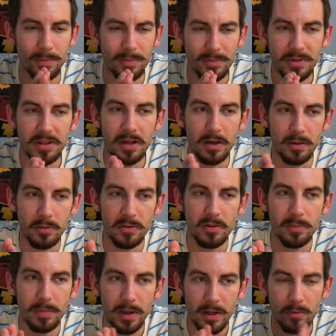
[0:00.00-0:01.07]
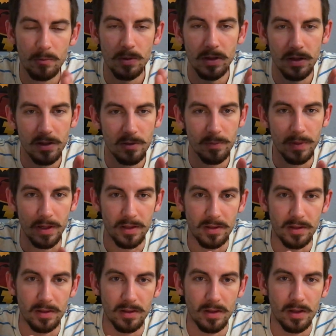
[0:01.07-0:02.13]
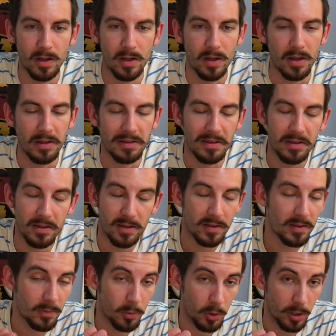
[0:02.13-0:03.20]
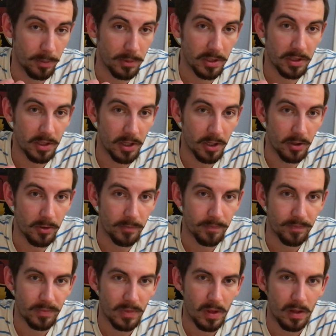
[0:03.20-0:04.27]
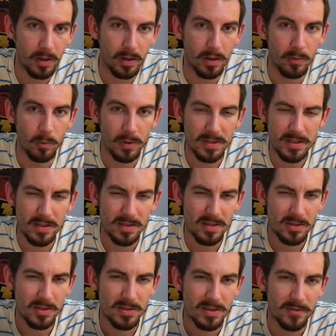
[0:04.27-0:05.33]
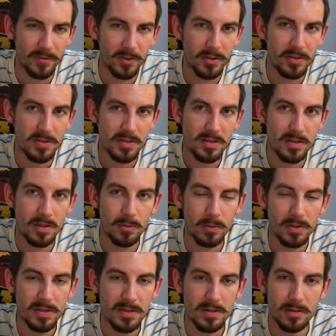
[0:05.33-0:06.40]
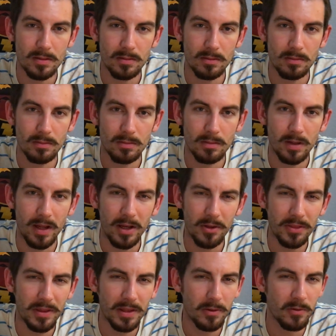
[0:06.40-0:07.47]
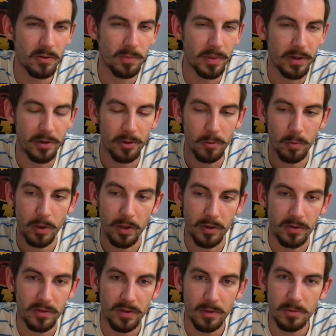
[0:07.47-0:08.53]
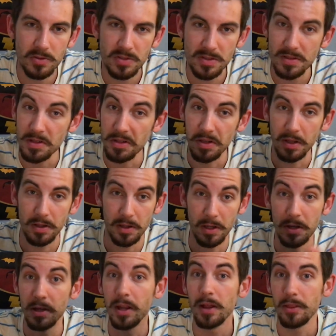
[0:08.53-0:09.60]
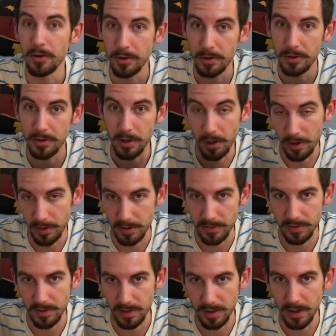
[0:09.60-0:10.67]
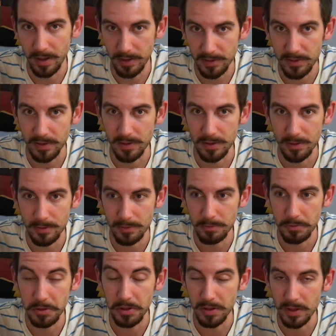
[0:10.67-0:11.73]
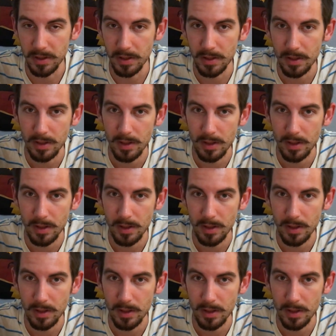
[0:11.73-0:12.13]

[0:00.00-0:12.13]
Yeah, it was about what I expected. It didn't disappoint me, no. Was it as good as the first? It was... I don't think it was better or worse. It was just another Guardians of the Galaxy, really.